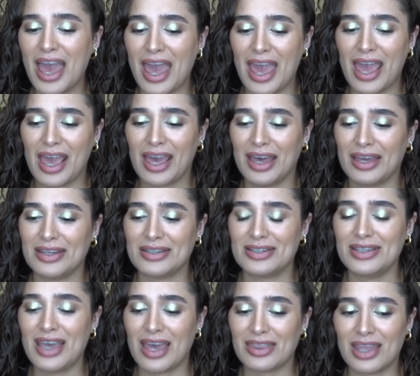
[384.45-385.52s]
And
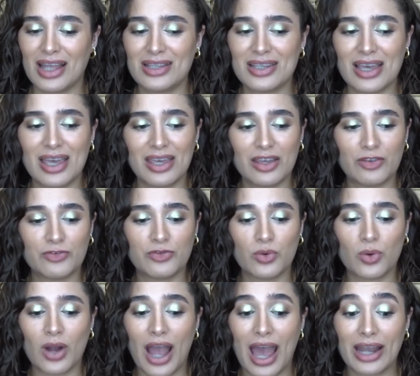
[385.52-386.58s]
yeah, that's it
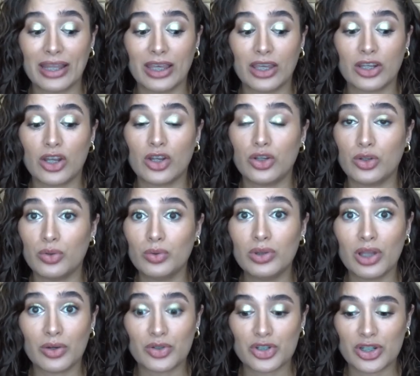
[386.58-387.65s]
for adding in new
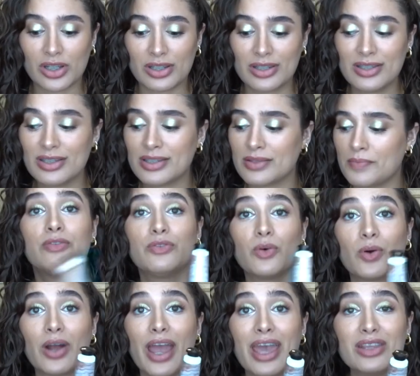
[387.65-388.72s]
lotions.
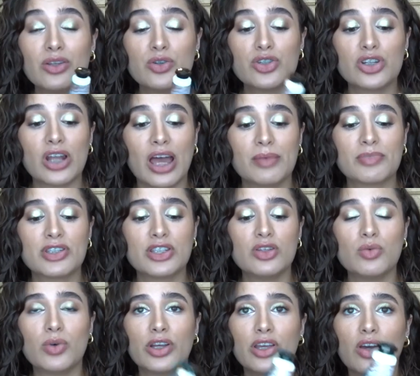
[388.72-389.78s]
For hand lotion, I'm
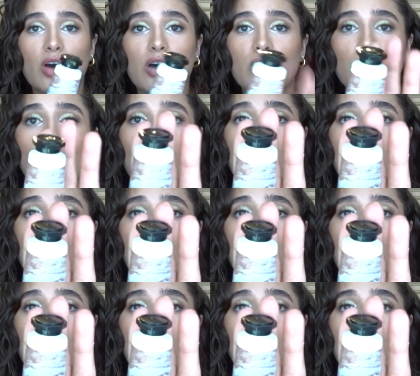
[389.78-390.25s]
still working on